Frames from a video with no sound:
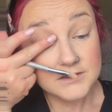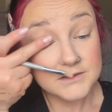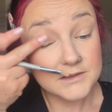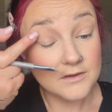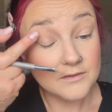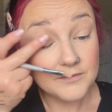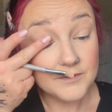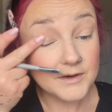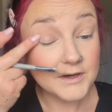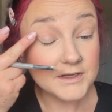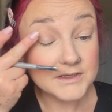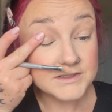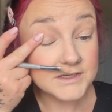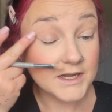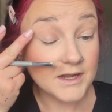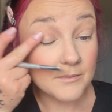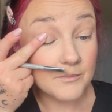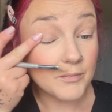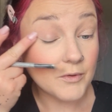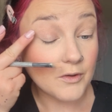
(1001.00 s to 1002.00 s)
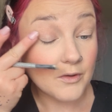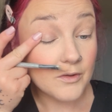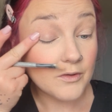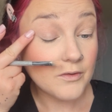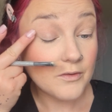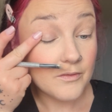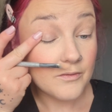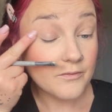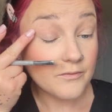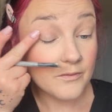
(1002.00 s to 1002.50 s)
So, for
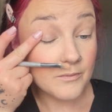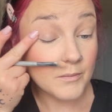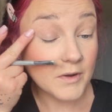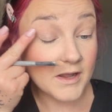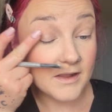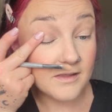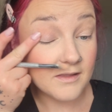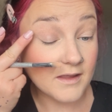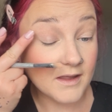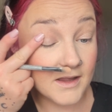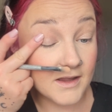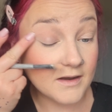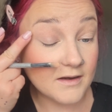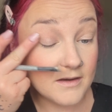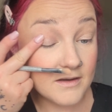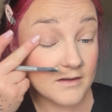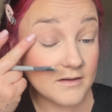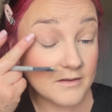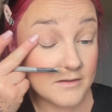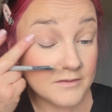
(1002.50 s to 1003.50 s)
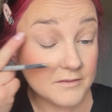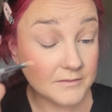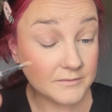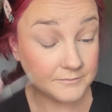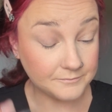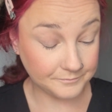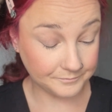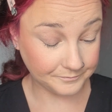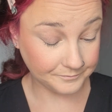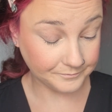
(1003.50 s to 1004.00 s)
example, for my lid,
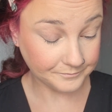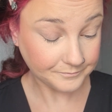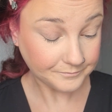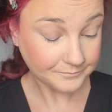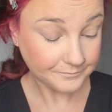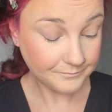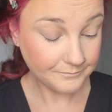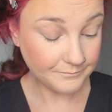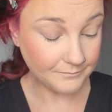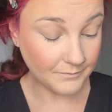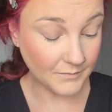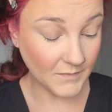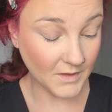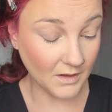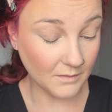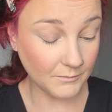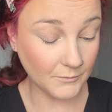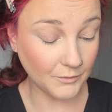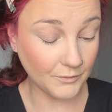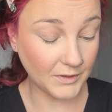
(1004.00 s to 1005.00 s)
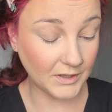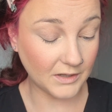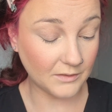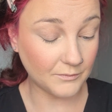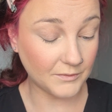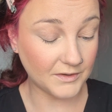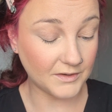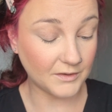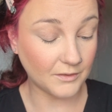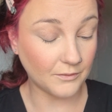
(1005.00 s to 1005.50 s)
I'm going
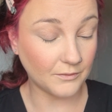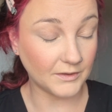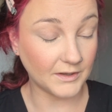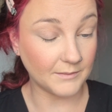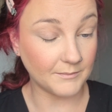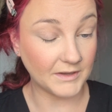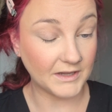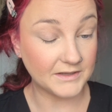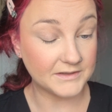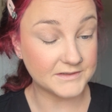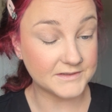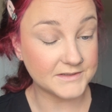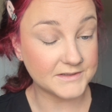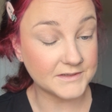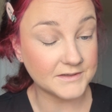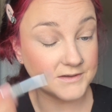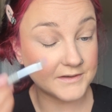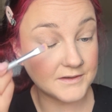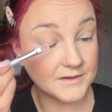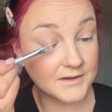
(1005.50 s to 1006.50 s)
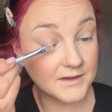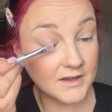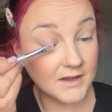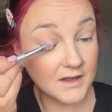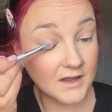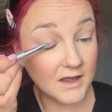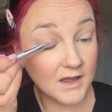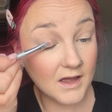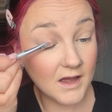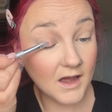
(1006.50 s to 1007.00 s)
in with no limits.
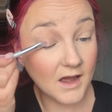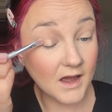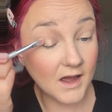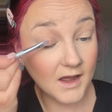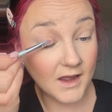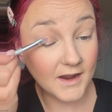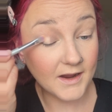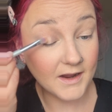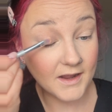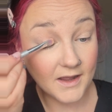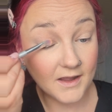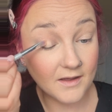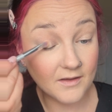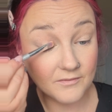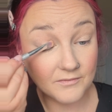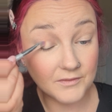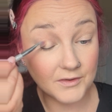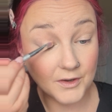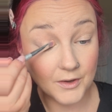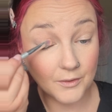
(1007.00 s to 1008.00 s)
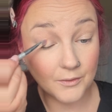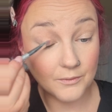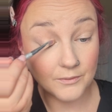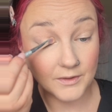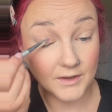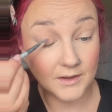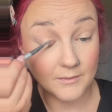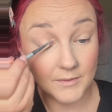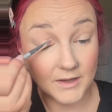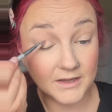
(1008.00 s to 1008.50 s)
I have no
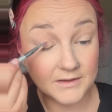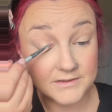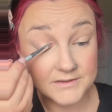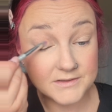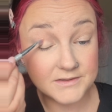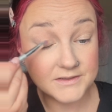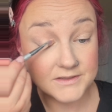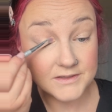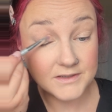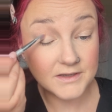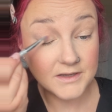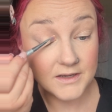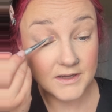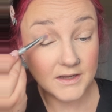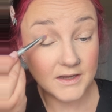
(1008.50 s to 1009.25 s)
limits.